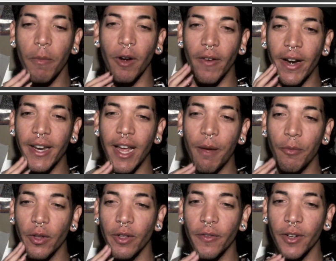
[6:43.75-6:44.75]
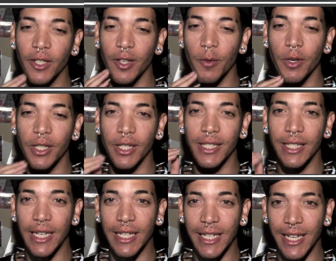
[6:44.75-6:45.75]
But right now I'm doing the first one, which
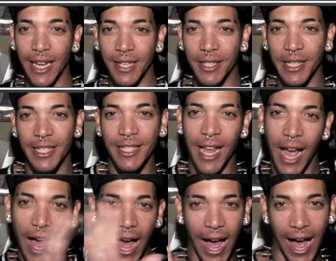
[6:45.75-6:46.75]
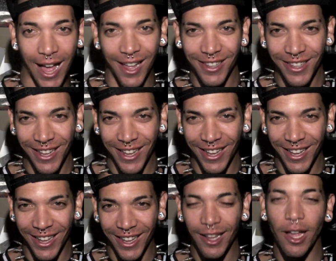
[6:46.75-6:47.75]
is TTS's
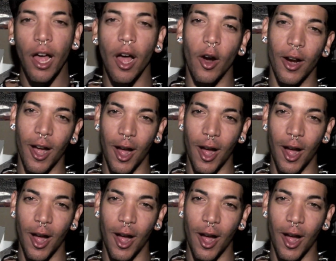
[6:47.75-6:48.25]
Holla, or